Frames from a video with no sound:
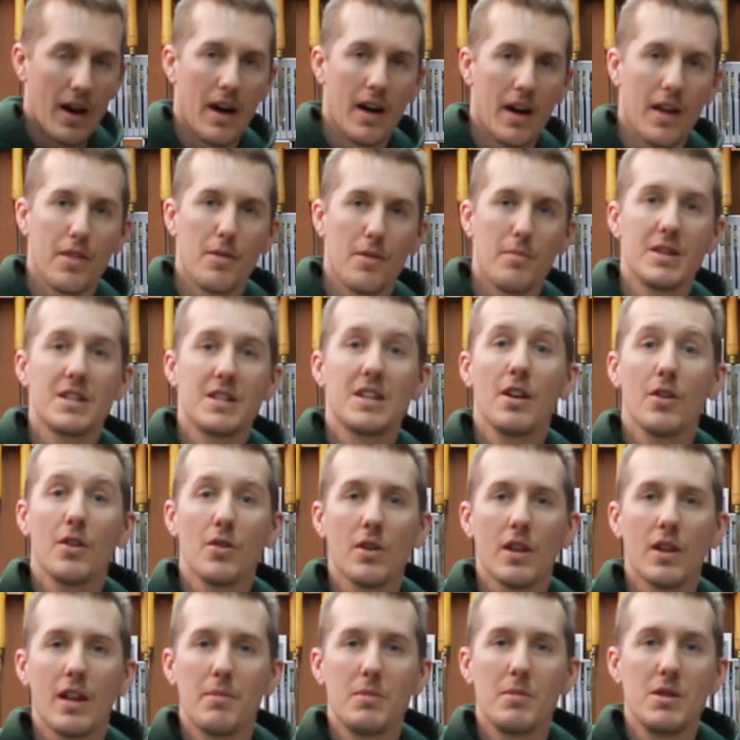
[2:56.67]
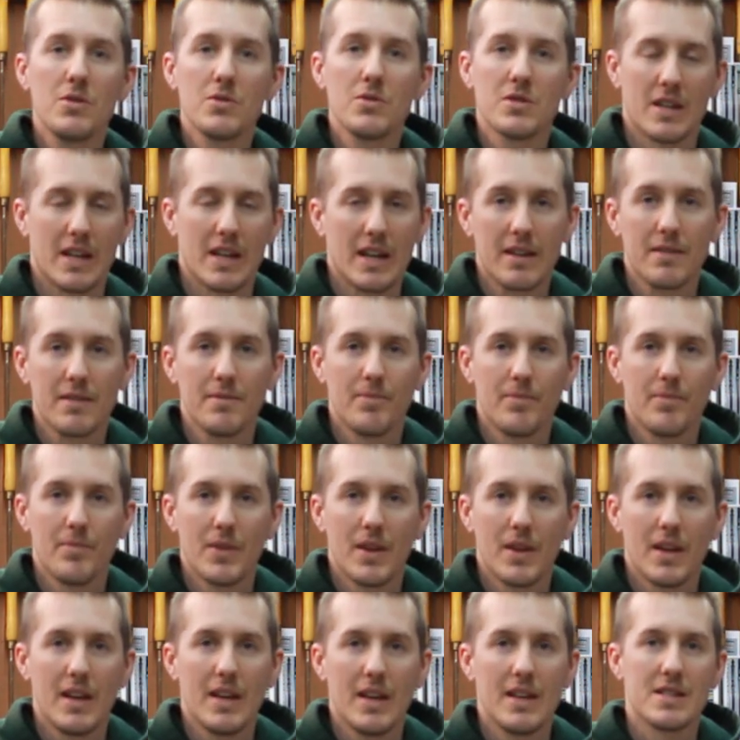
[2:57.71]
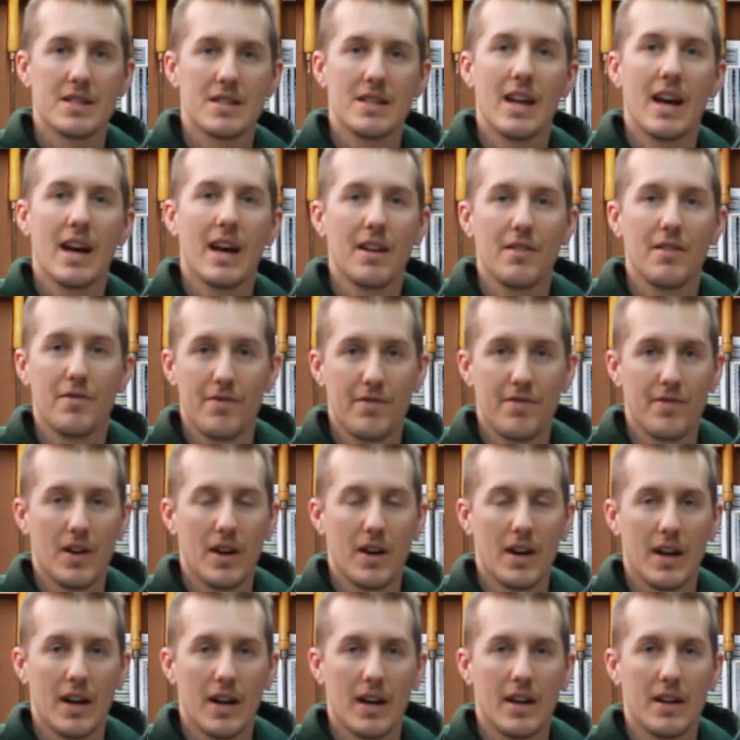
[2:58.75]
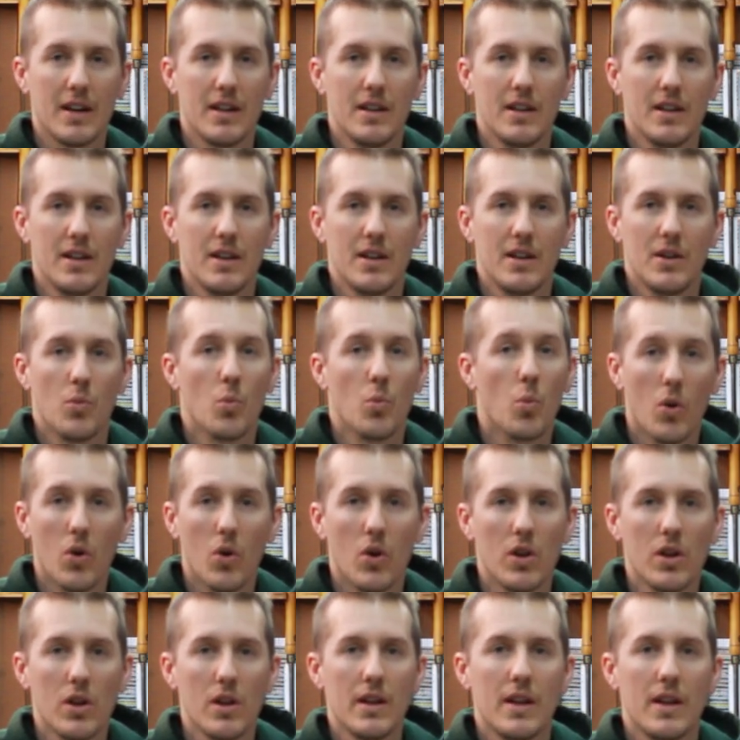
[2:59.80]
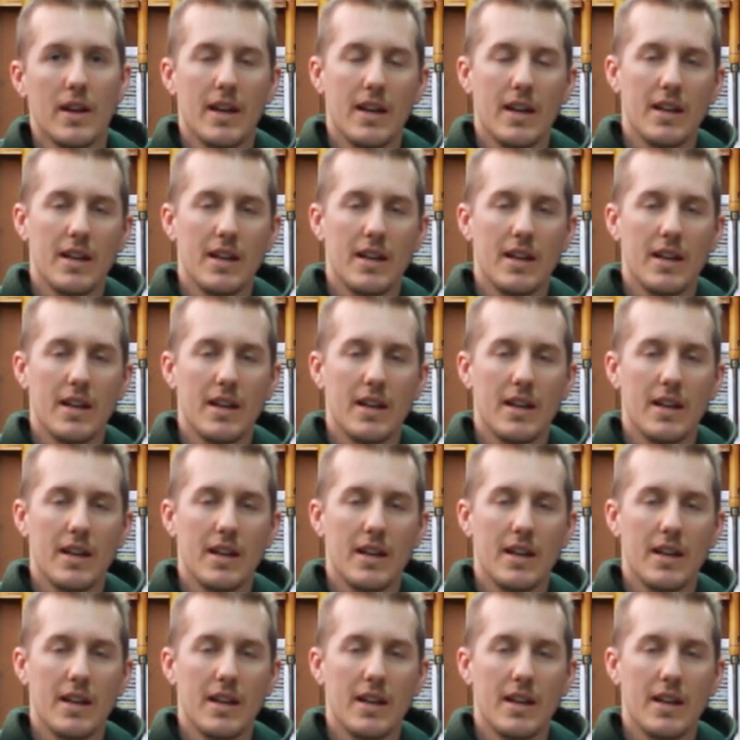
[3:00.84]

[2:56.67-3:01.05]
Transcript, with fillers: Uh, the material I'm using is not uh, wool.